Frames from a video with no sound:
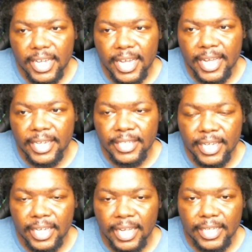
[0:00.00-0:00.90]
And you get
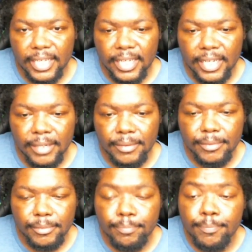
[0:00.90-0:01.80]
like
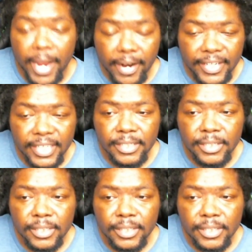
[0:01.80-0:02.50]
Barry,